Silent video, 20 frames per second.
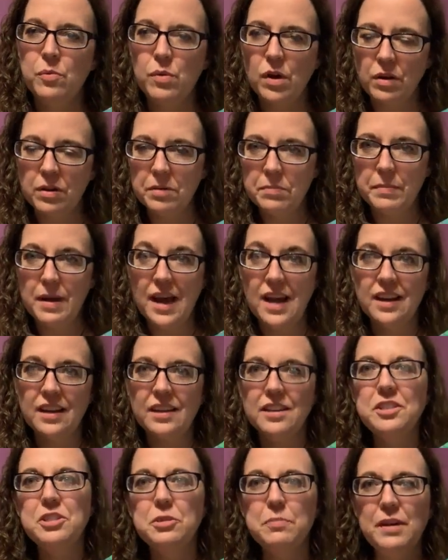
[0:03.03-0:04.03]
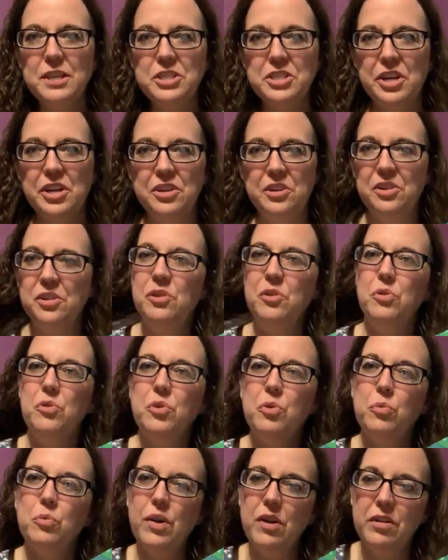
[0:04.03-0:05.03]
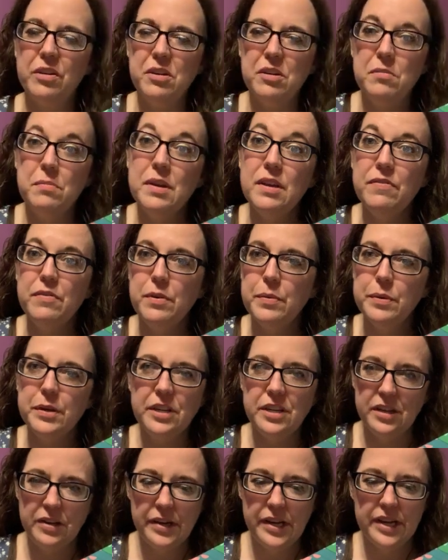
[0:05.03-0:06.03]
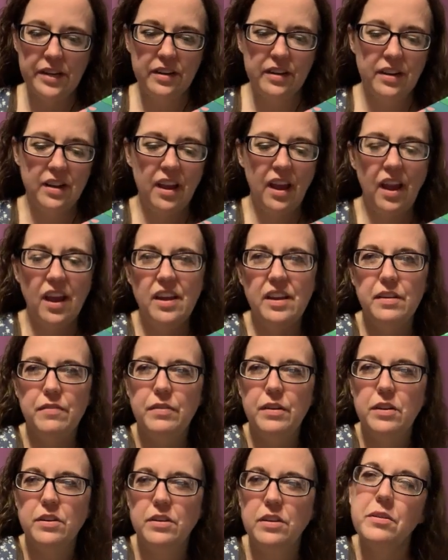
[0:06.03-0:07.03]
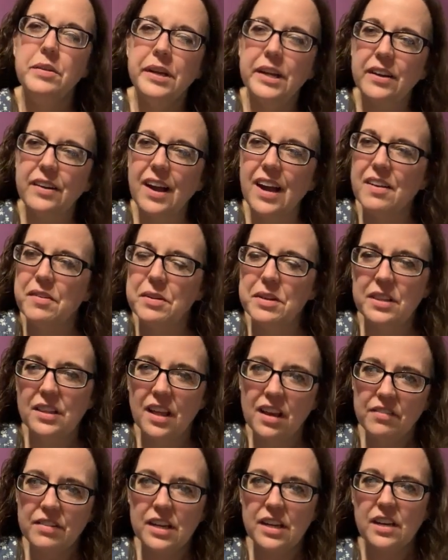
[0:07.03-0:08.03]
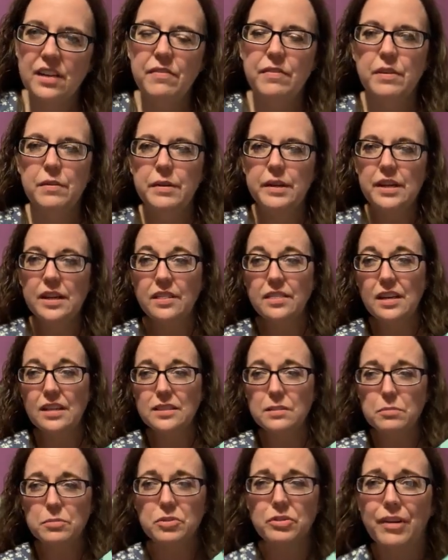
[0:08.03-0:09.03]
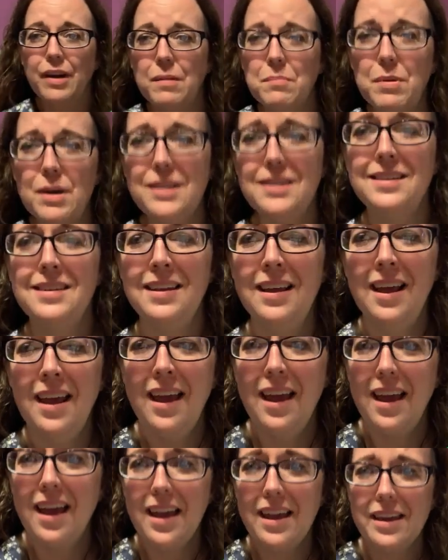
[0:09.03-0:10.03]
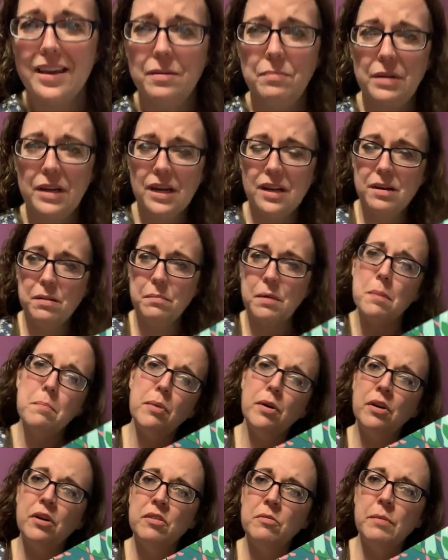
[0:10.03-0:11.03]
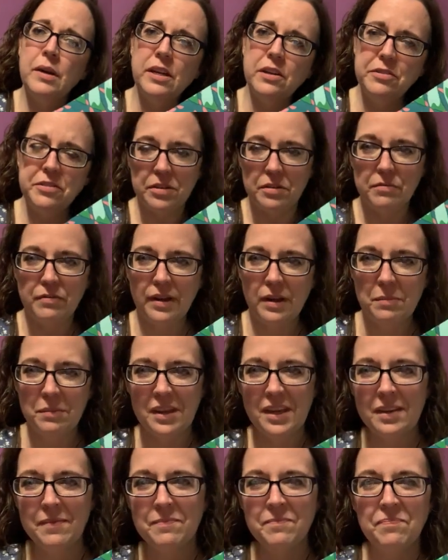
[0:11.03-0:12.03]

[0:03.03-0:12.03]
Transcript: Welcome back to my channel, or welcome if you are new here. And if you're new here, I would love it if you would hit that subscribe button and become part of my YouTube family.